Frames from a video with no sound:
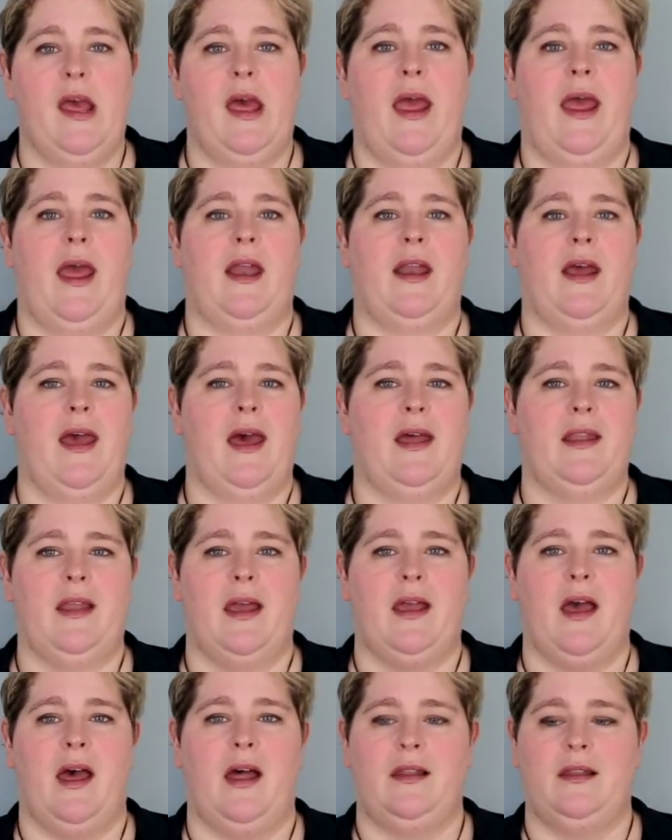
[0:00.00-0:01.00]
and I had
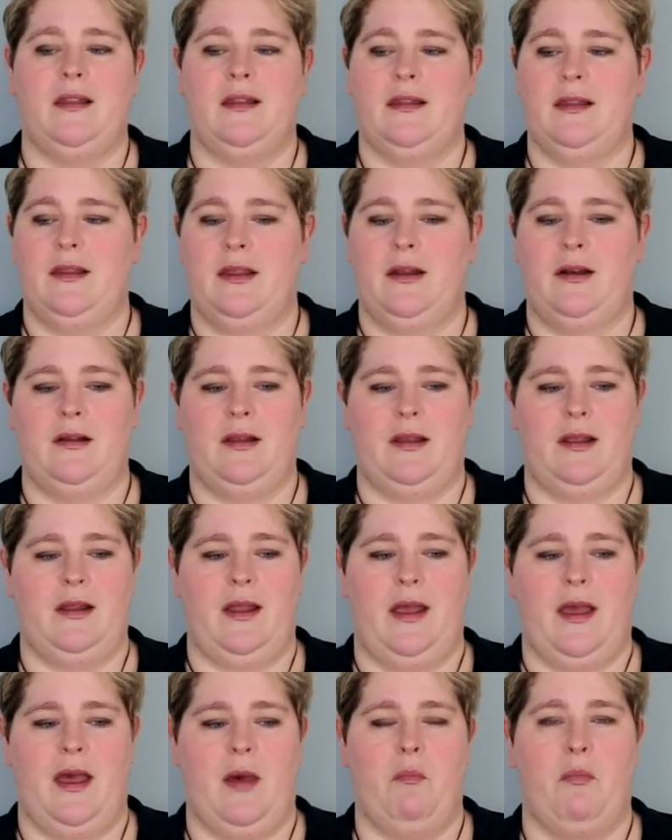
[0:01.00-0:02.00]
literally
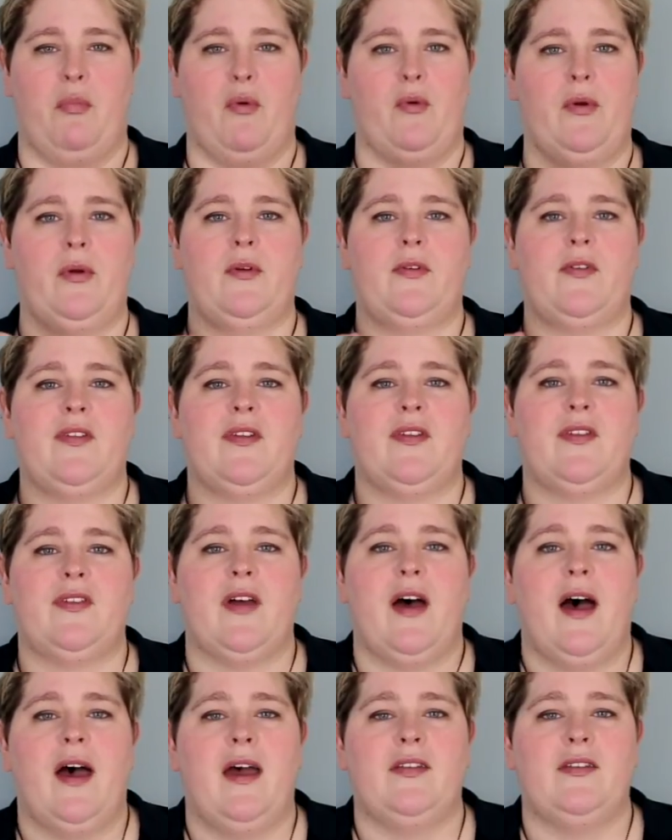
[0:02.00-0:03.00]
a bruise the
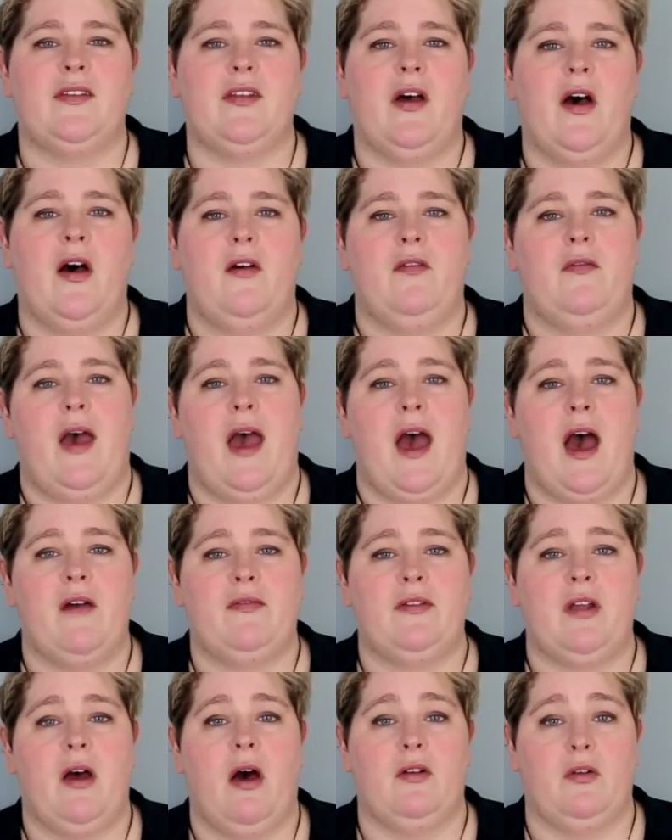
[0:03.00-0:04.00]
size of a
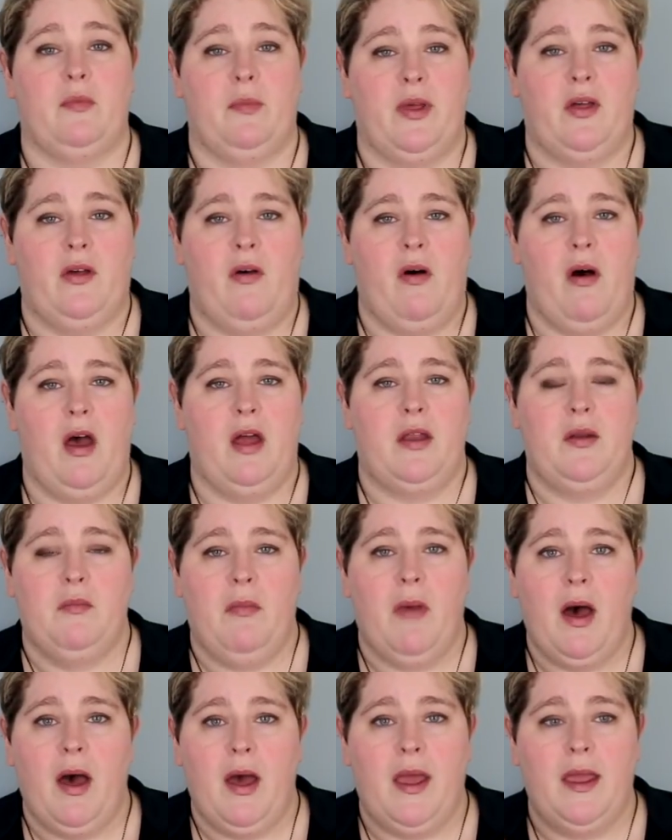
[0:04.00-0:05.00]
$50 bill on
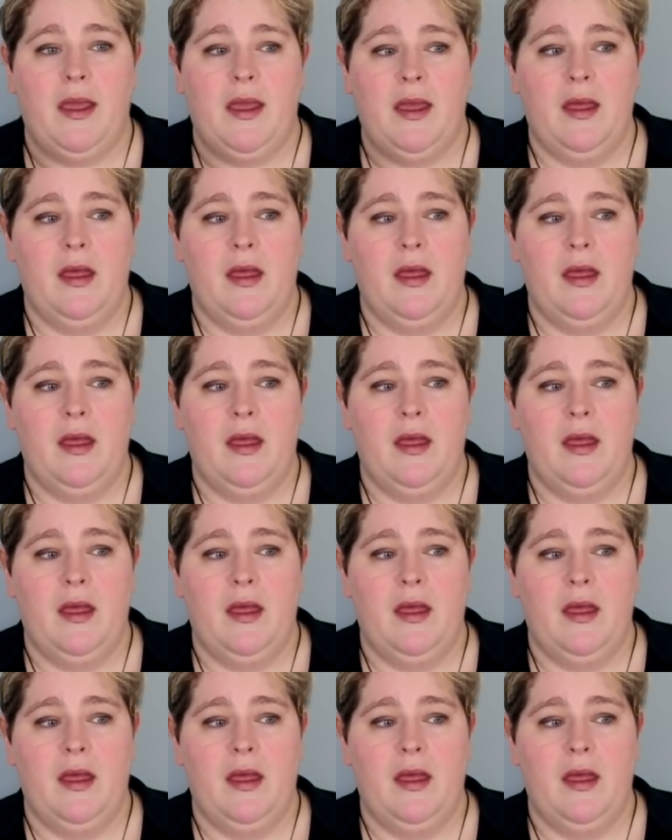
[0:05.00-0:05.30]
my